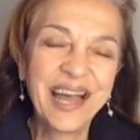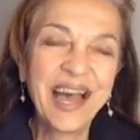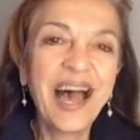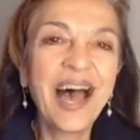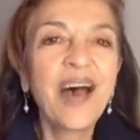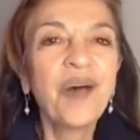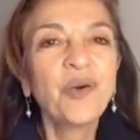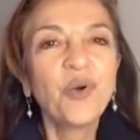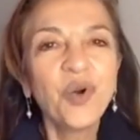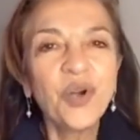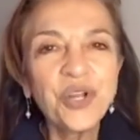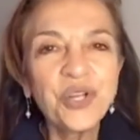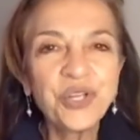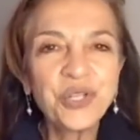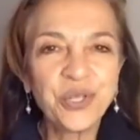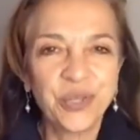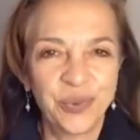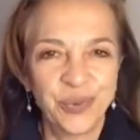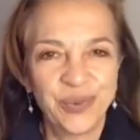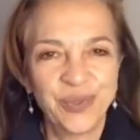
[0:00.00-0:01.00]
how are
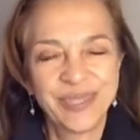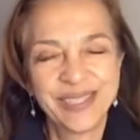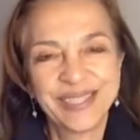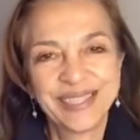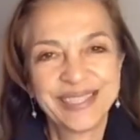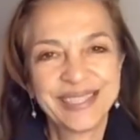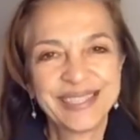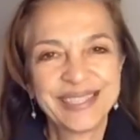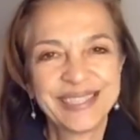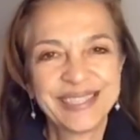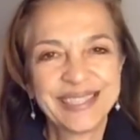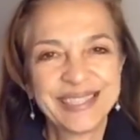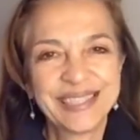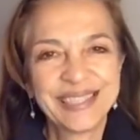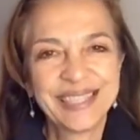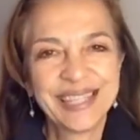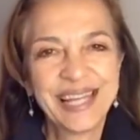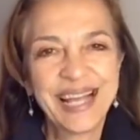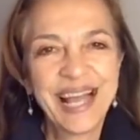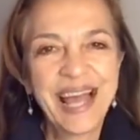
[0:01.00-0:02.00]
you?
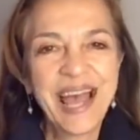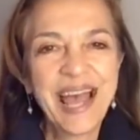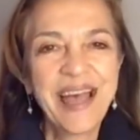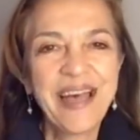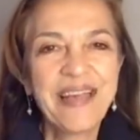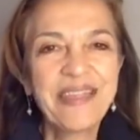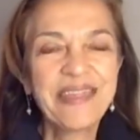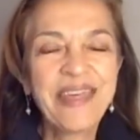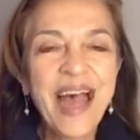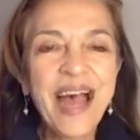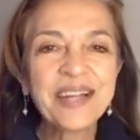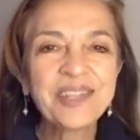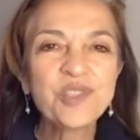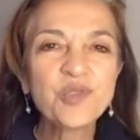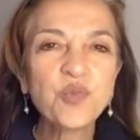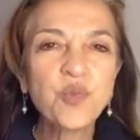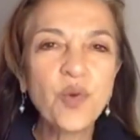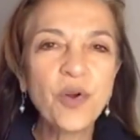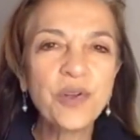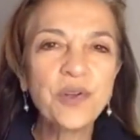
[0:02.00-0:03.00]

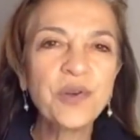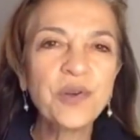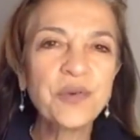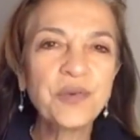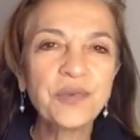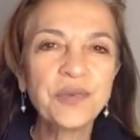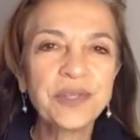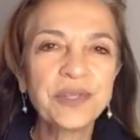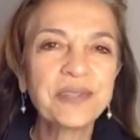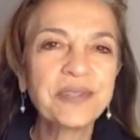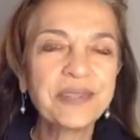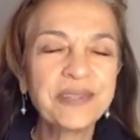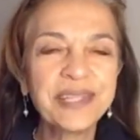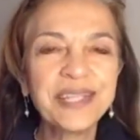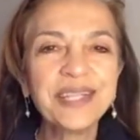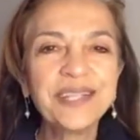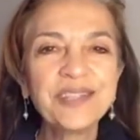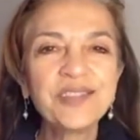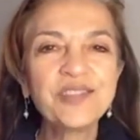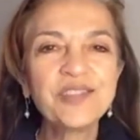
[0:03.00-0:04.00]
That's one of the
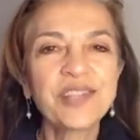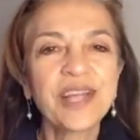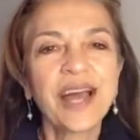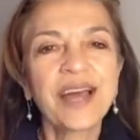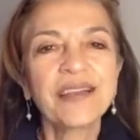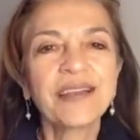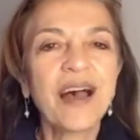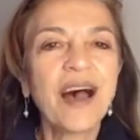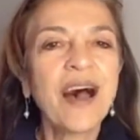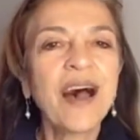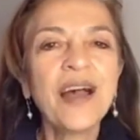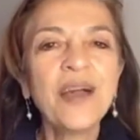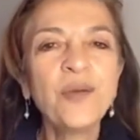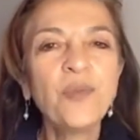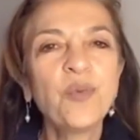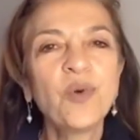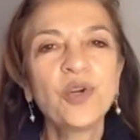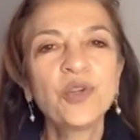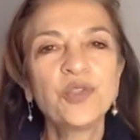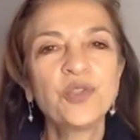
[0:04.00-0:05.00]
things that I
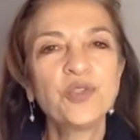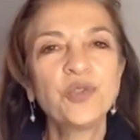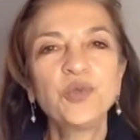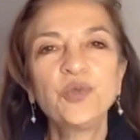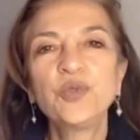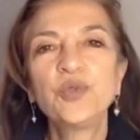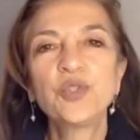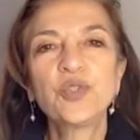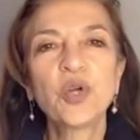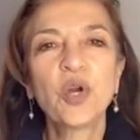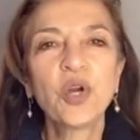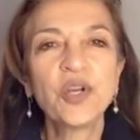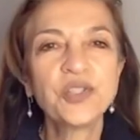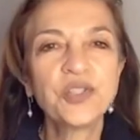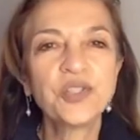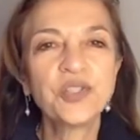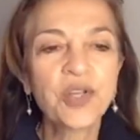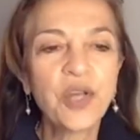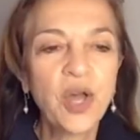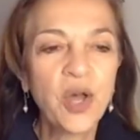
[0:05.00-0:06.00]
want to start
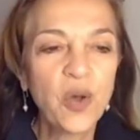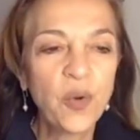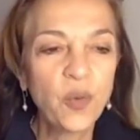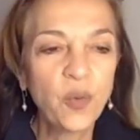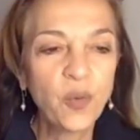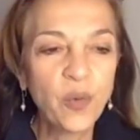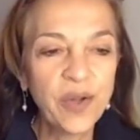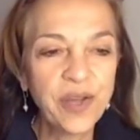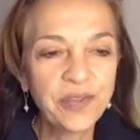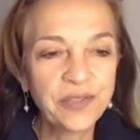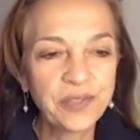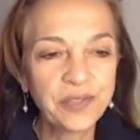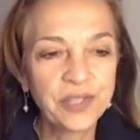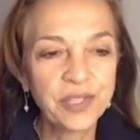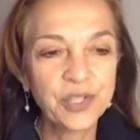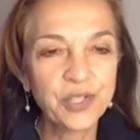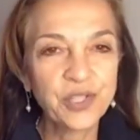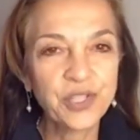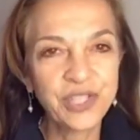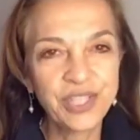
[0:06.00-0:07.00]
with
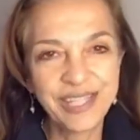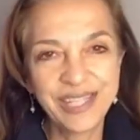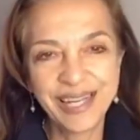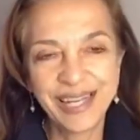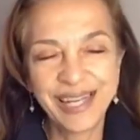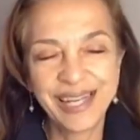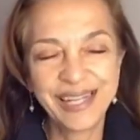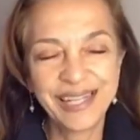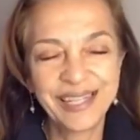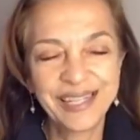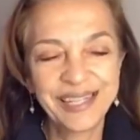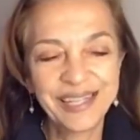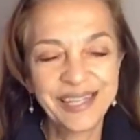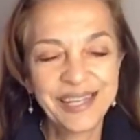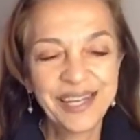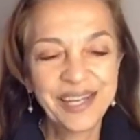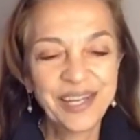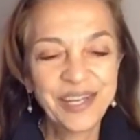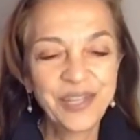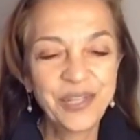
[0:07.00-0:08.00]
today.
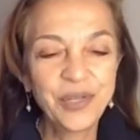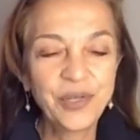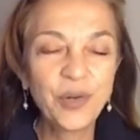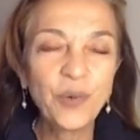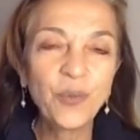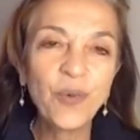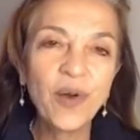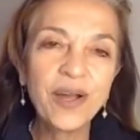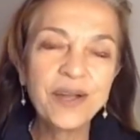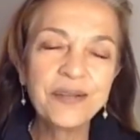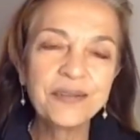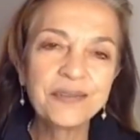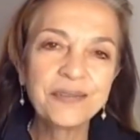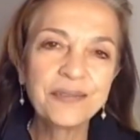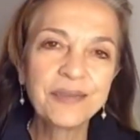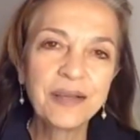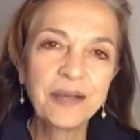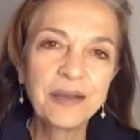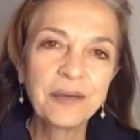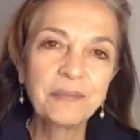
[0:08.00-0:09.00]
You know what?
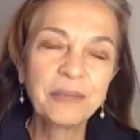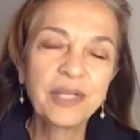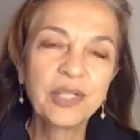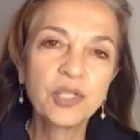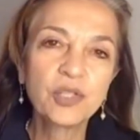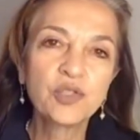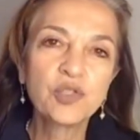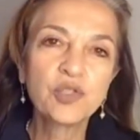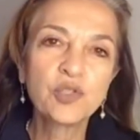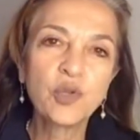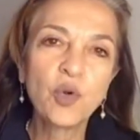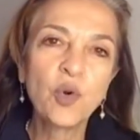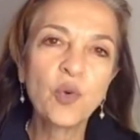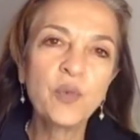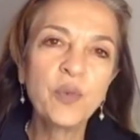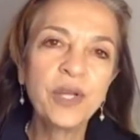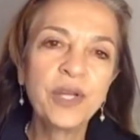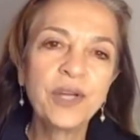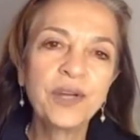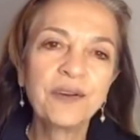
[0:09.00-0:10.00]
Because so
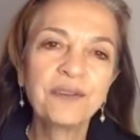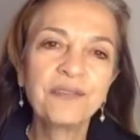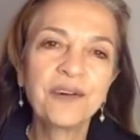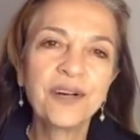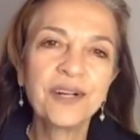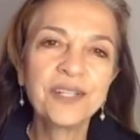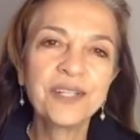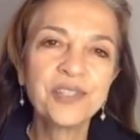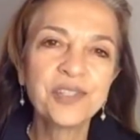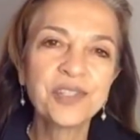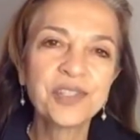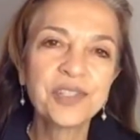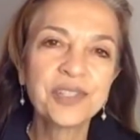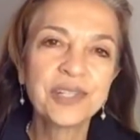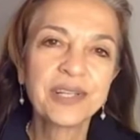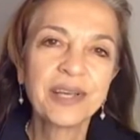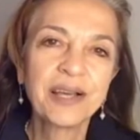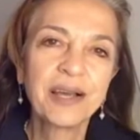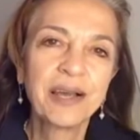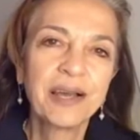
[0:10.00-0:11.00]
many of us
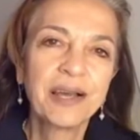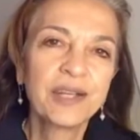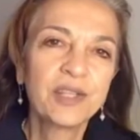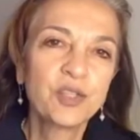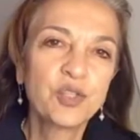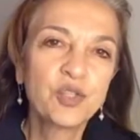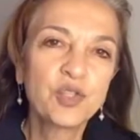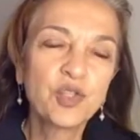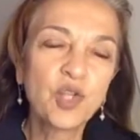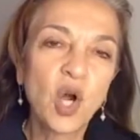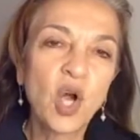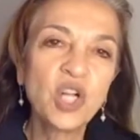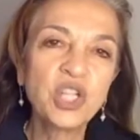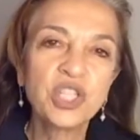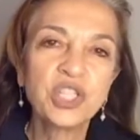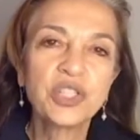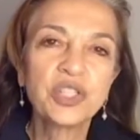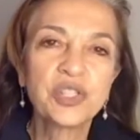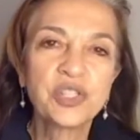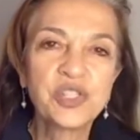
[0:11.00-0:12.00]

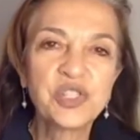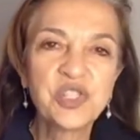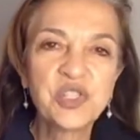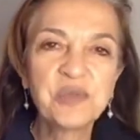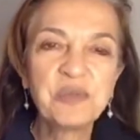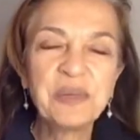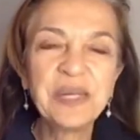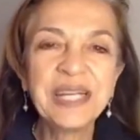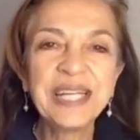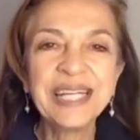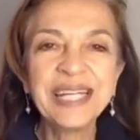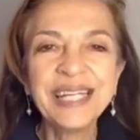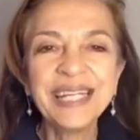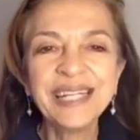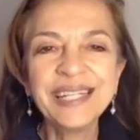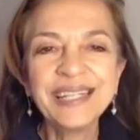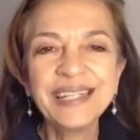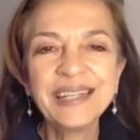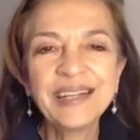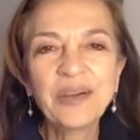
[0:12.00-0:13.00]
start
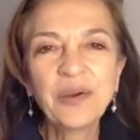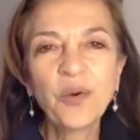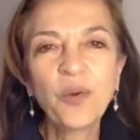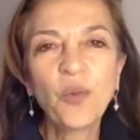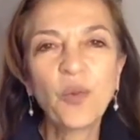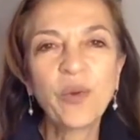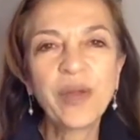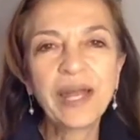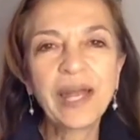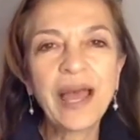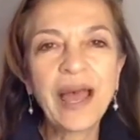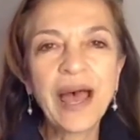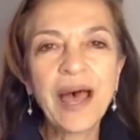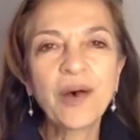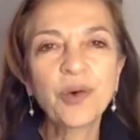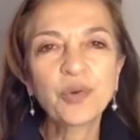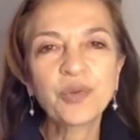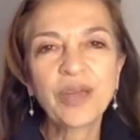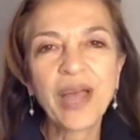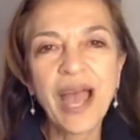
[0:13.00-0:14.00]
speaking
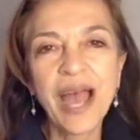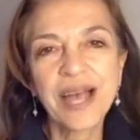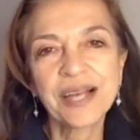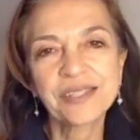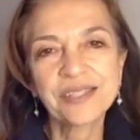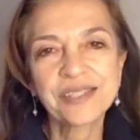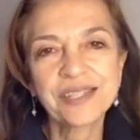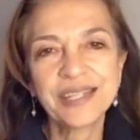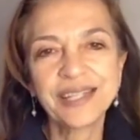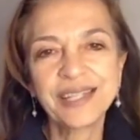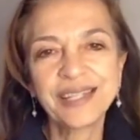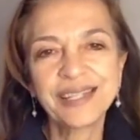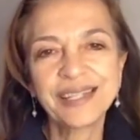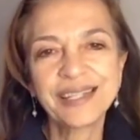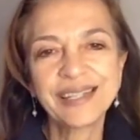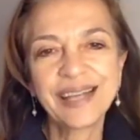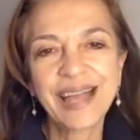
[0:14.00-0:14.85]
without asking